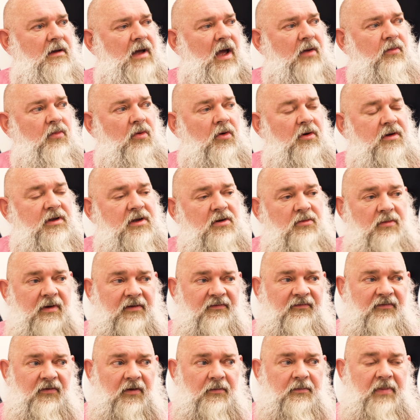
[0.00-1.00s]
I'm working
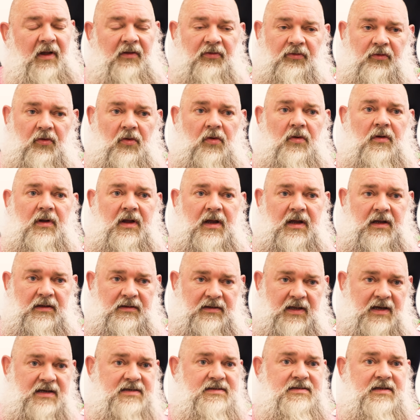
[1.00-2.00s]
with Pantone
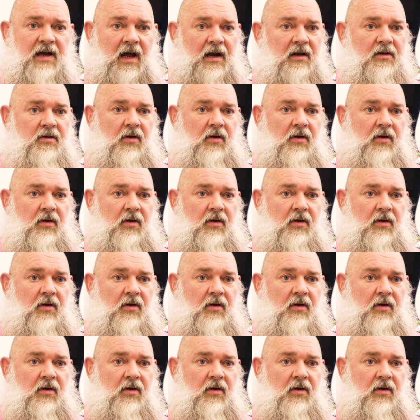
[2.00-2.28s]
textile